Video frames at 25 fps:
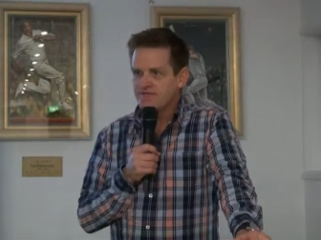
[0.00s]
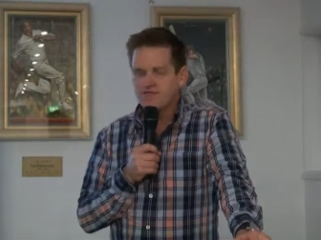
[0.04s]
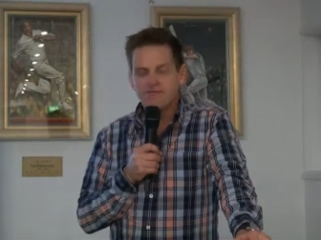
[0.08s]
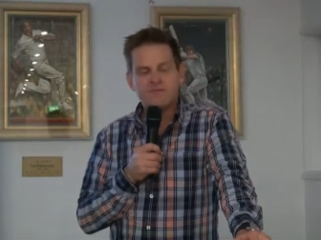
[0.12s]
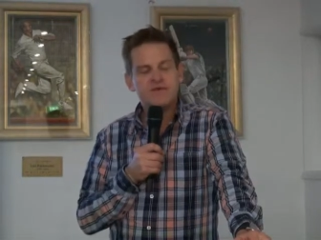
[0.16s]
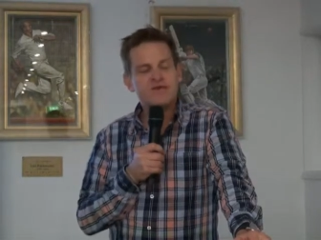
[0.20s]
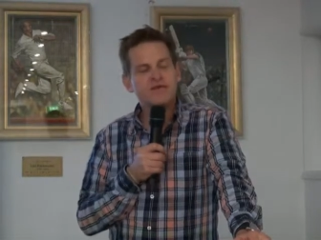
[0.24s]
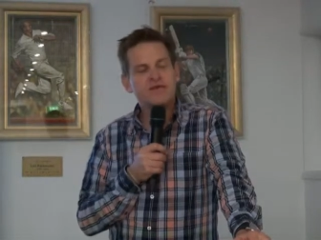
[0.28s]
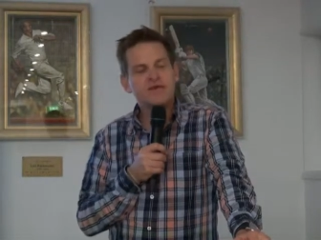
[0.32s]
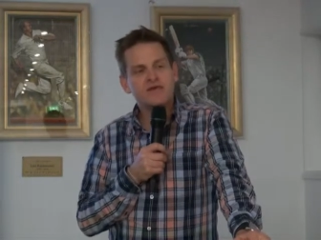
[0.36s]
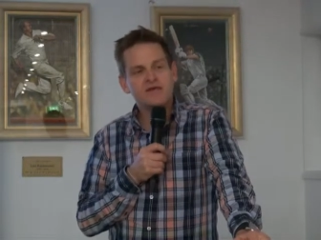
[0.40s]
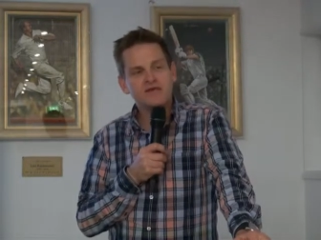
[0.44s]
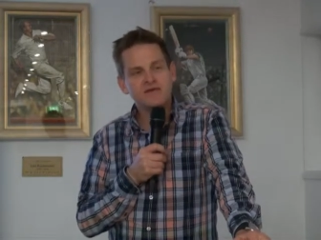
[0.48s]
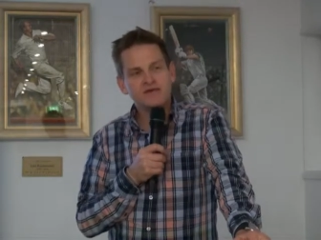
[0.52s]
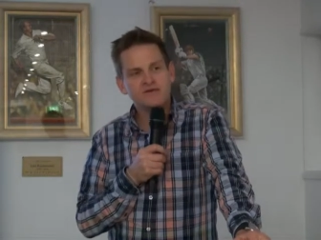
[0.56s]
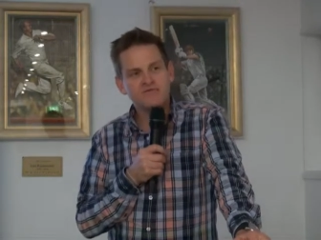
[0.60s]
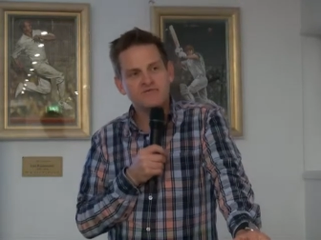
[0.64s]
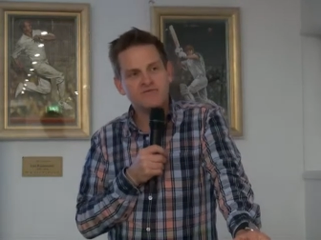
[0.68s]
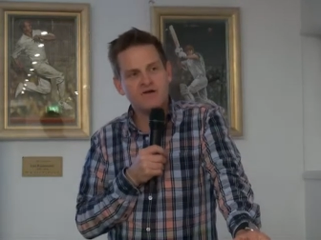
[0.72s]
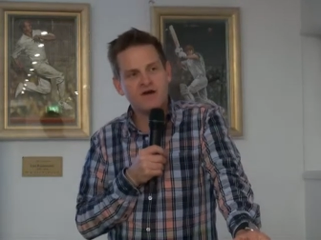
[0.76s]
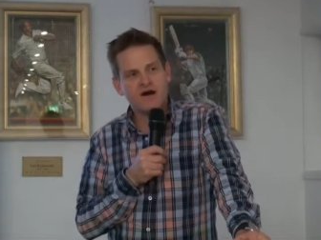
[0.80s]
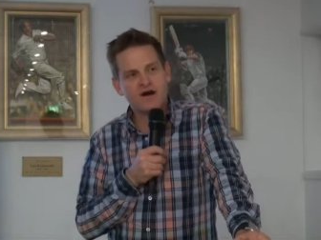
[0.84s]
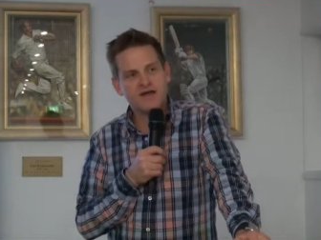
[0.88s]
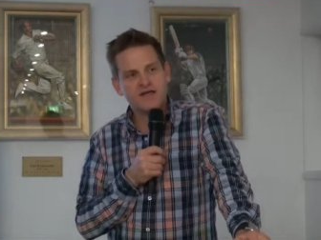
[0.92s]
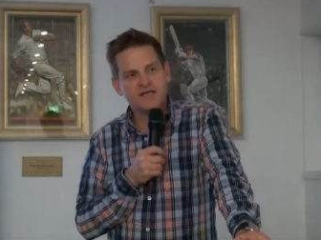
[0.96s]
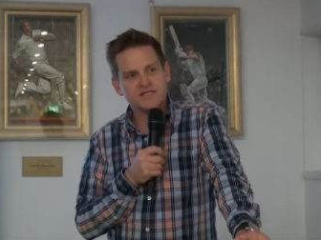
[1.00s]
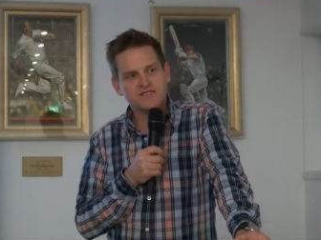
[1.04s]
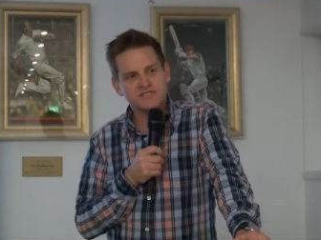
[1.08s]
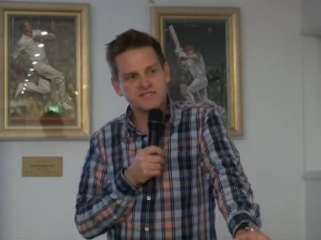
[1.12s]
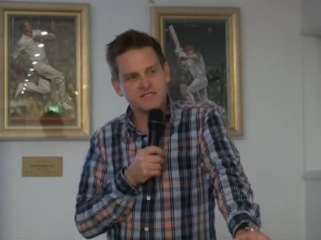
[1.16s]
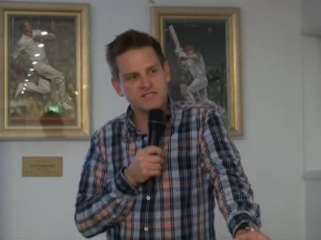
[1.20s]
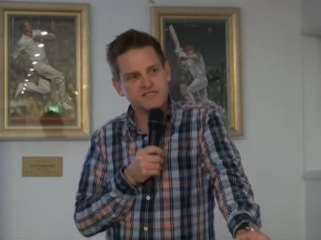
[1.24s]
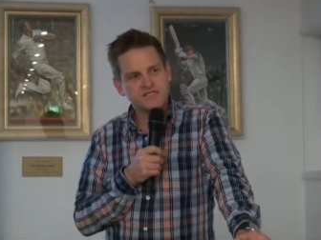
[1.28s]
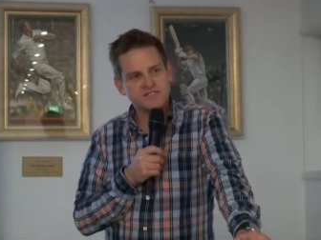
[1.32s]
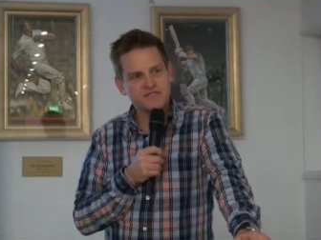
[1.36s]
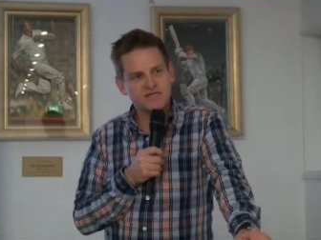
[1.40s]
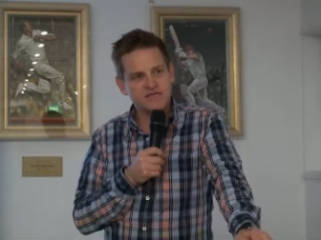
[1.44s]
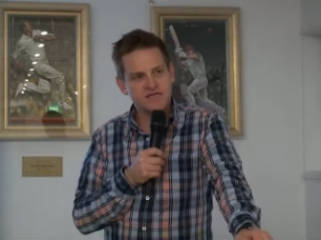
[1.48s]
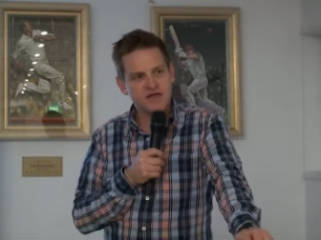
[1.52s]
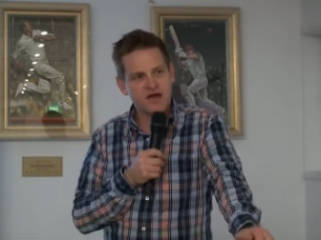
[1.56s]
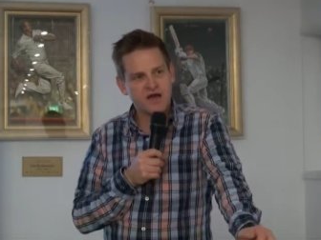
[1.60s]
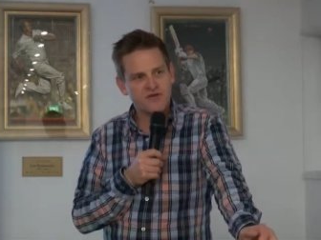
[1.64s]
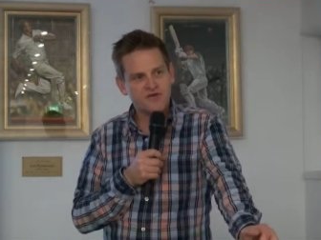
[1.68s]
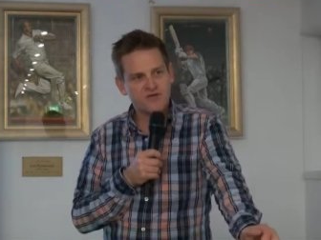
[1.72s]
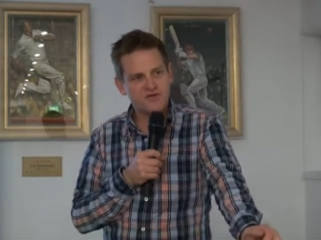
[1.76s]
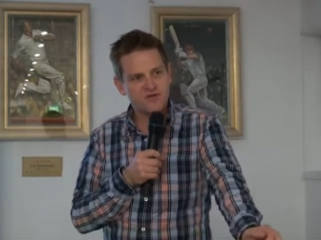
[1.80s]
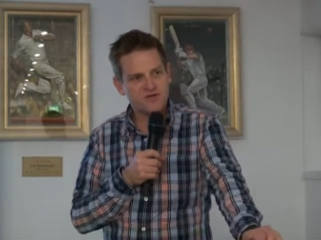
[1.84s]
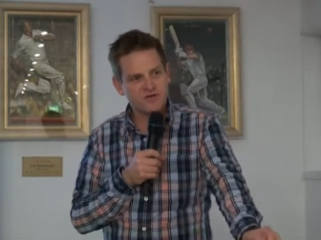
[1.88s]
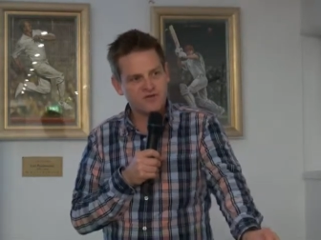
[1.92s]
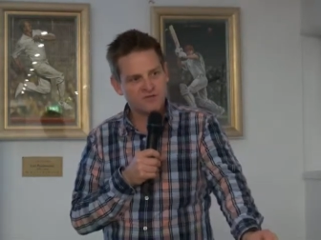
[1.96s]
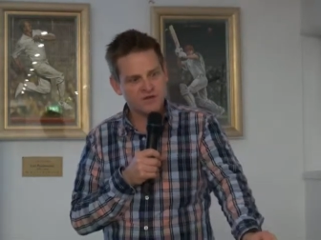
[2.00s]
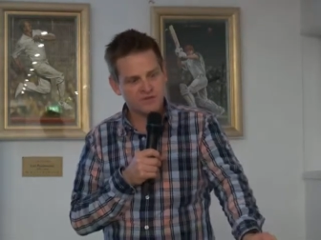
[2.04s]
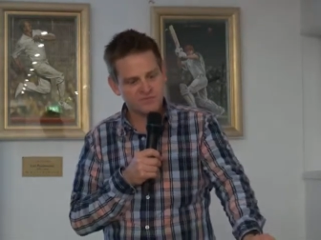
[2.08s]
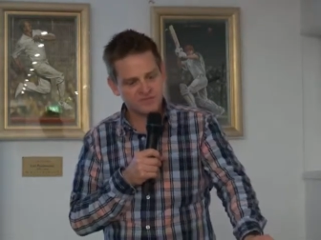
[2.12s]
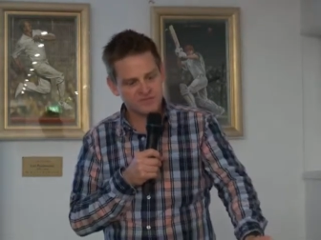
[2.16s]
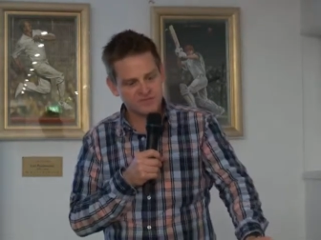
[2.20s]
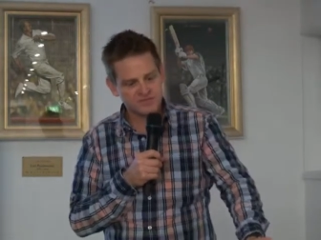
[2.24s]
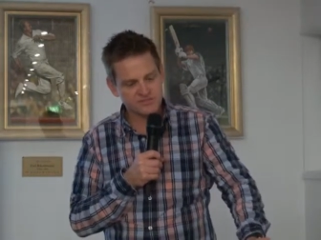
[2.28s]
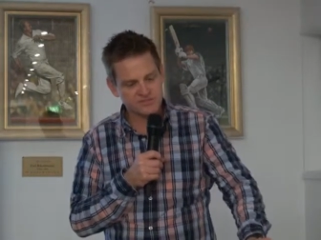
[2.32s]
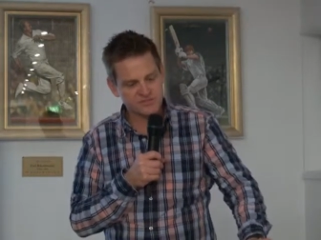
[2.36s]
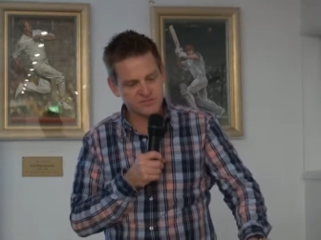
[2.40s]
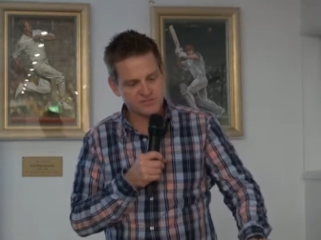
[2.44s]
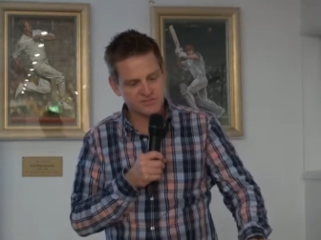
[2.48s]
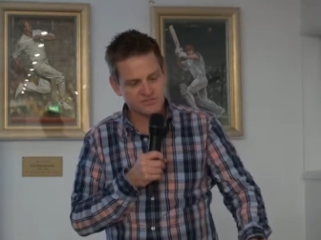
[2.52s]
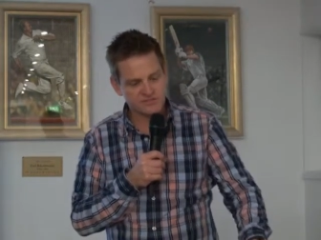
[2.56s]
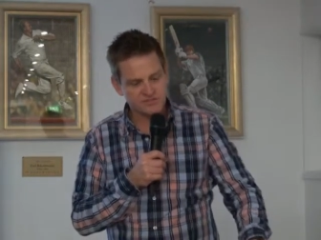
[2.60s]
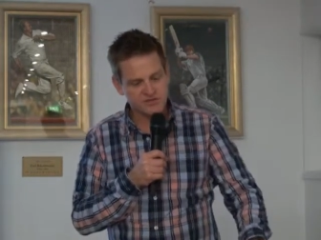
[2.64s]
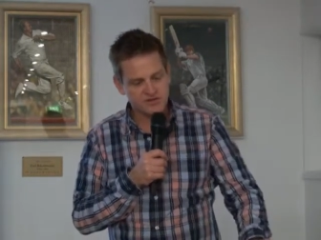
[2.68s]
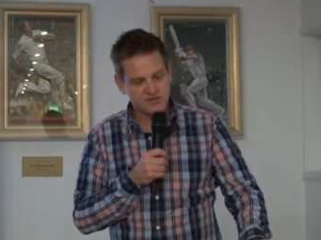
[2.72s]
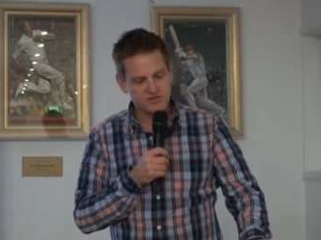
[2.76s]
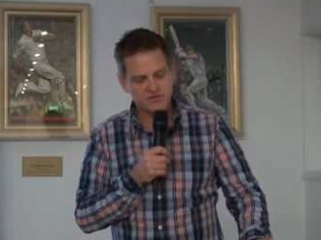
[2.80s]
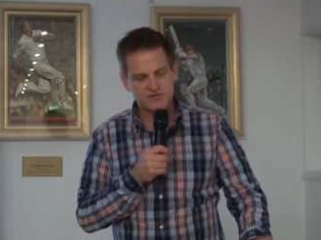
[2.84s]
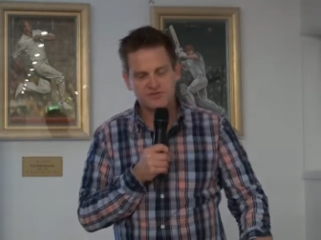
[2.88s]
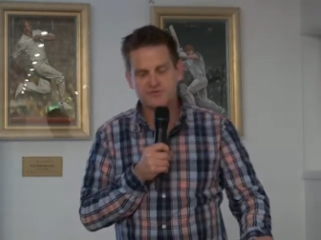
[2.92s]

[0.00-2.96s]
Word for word: For me, riding 1600 kilometres